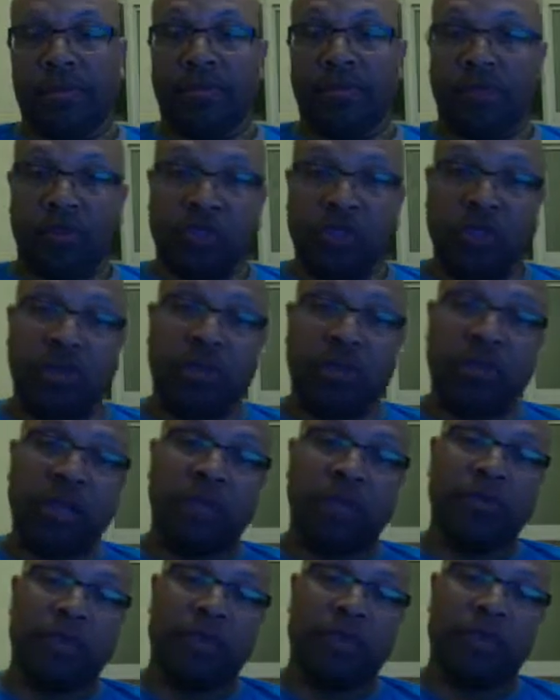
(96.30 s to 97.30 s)
Jesus
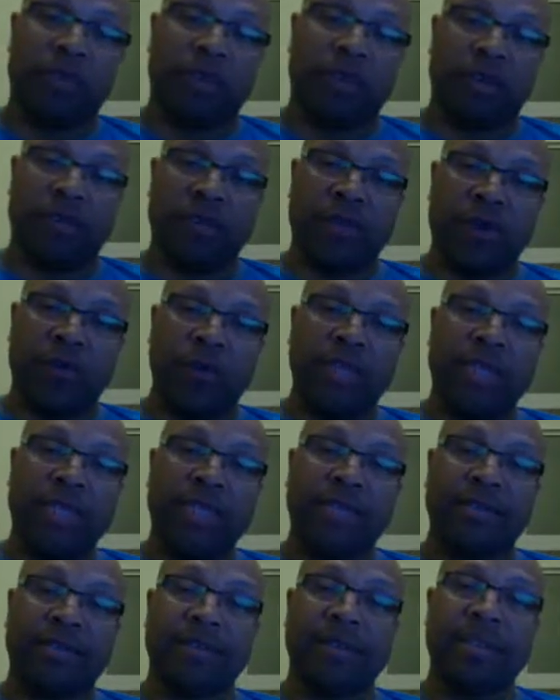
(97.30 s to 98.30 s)
loves us enough that when he
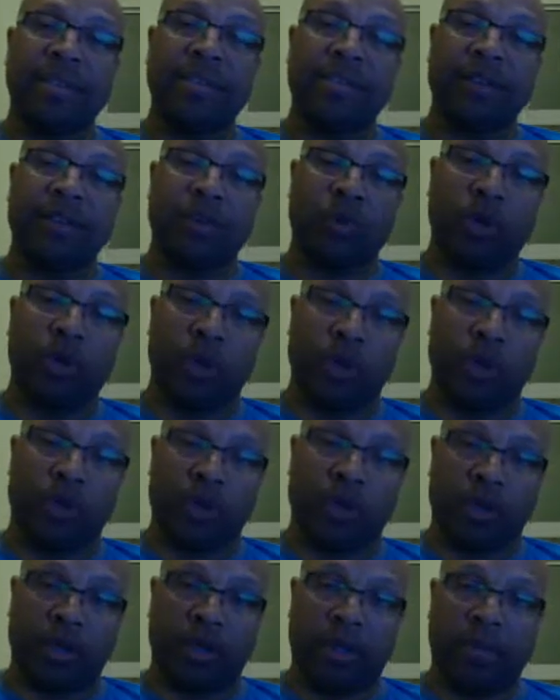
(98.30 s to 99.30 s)
sees that we're
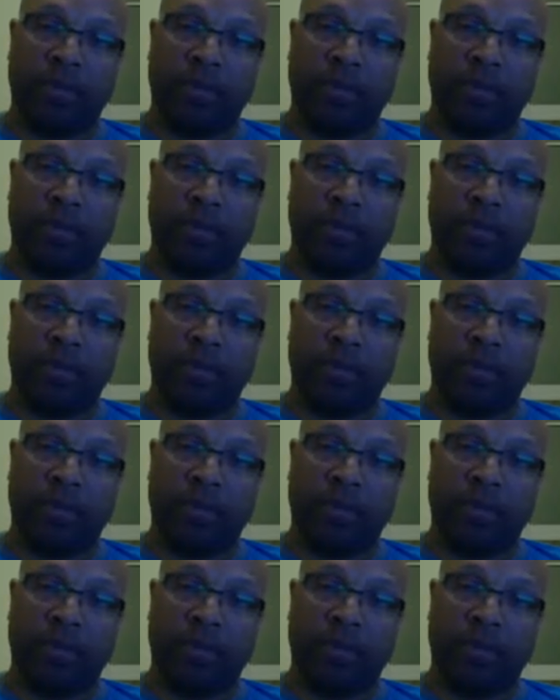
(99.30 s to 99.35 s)
hurting,